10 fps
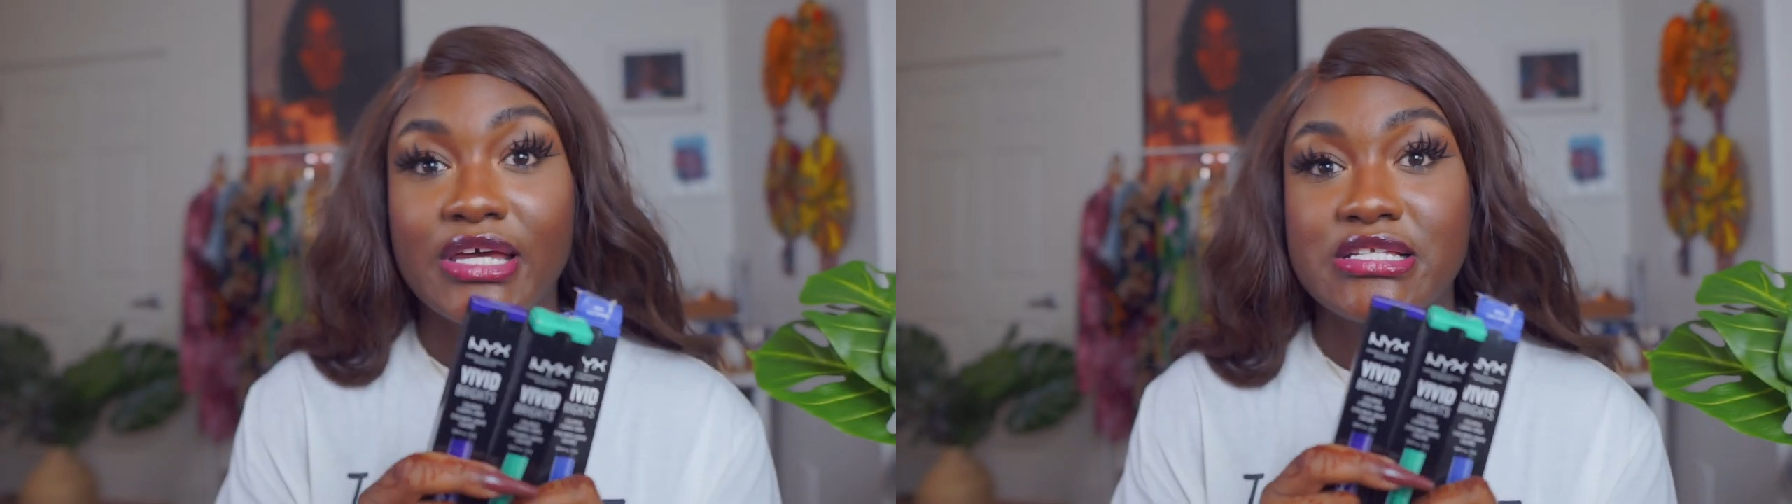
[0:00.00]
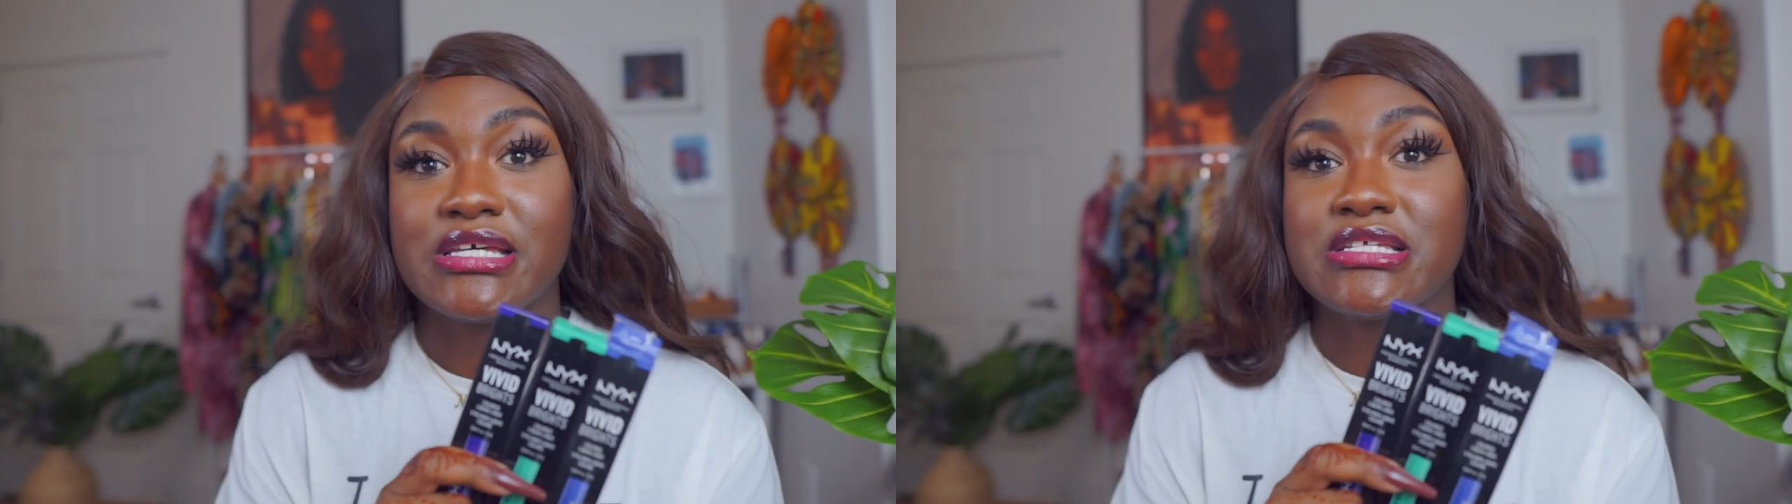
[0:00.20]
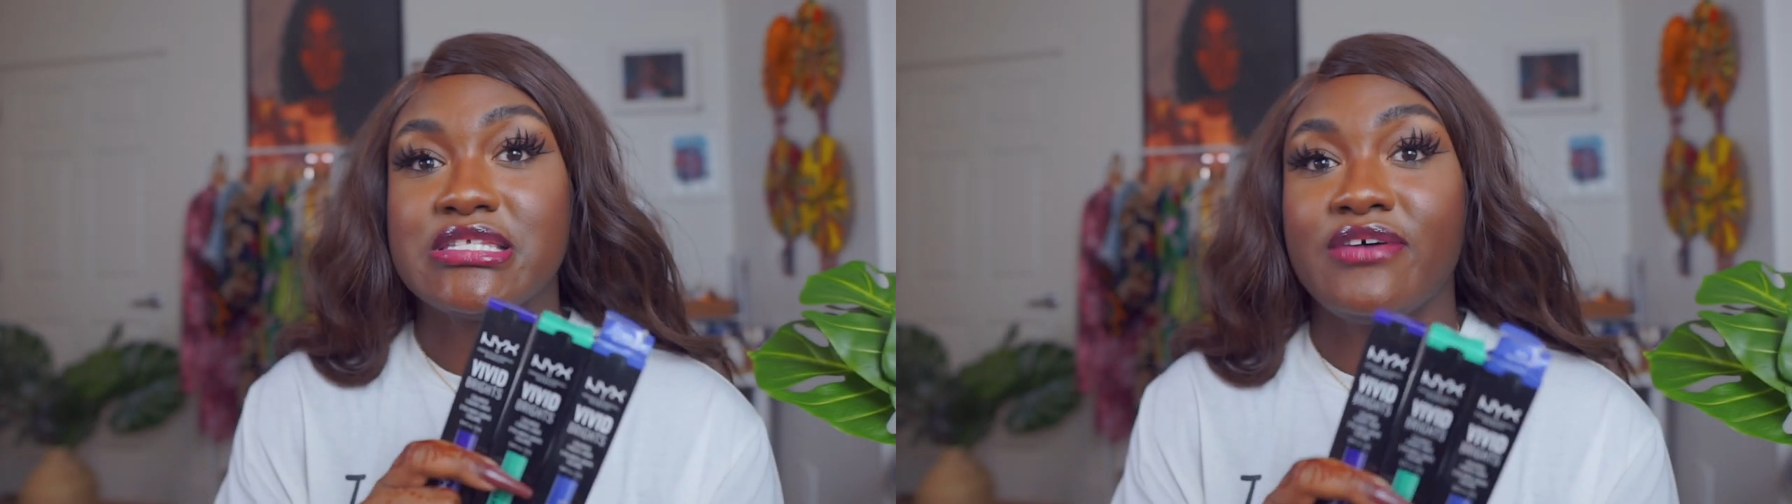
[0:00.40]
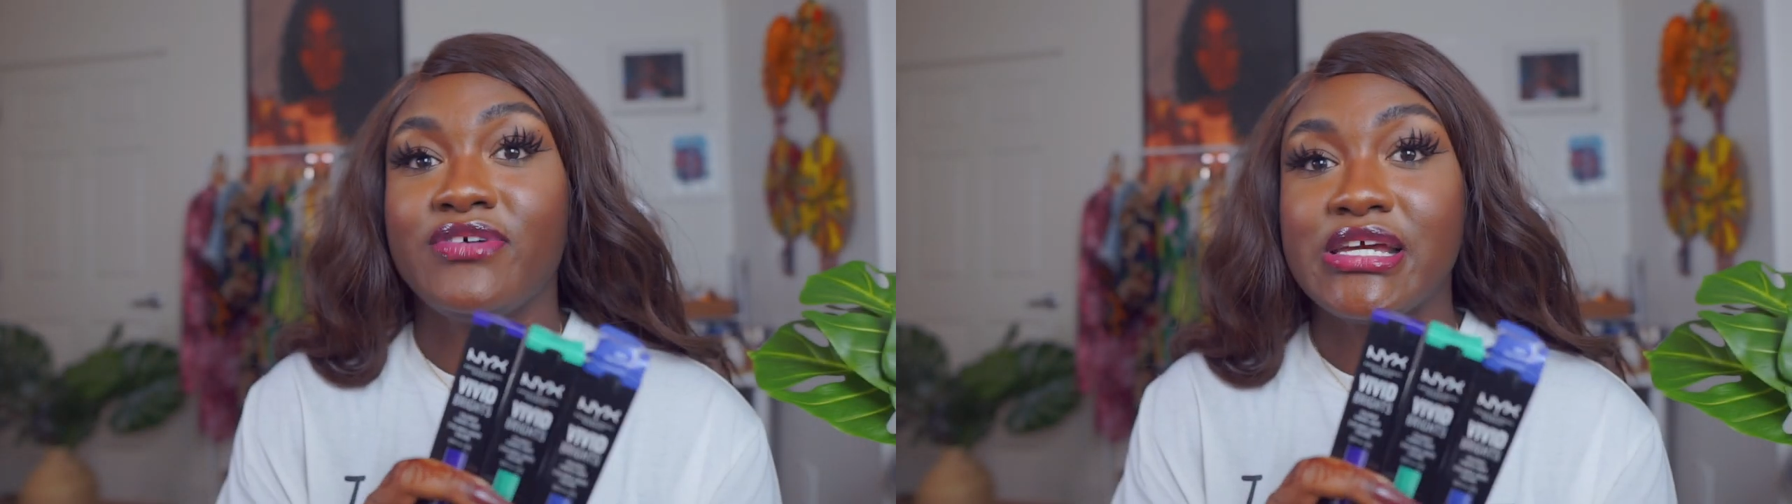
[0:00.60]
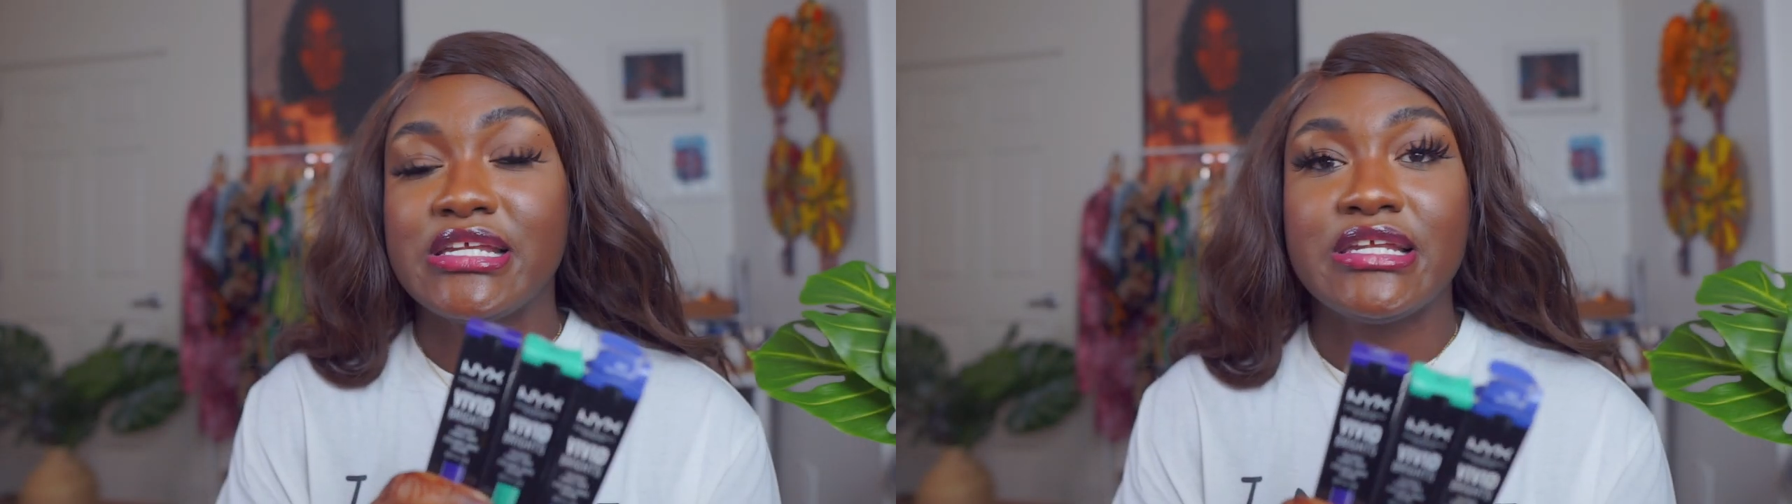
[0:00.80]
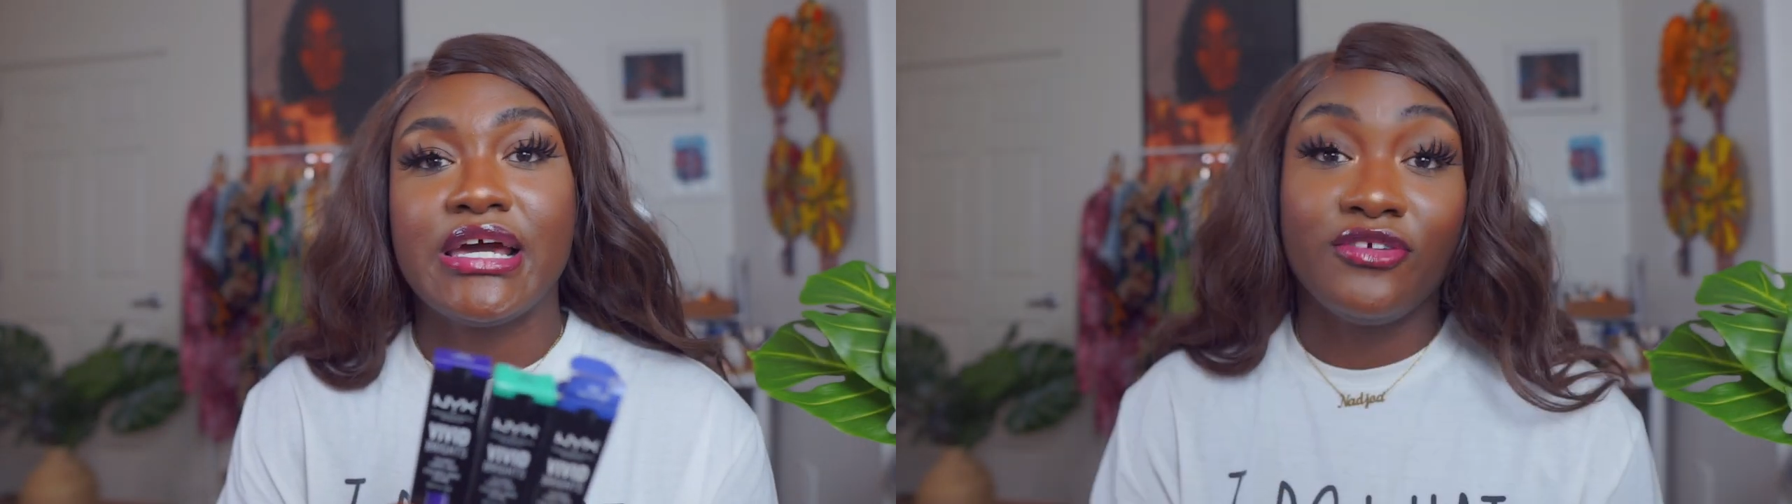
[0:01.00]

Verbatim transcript: it's like $7.99.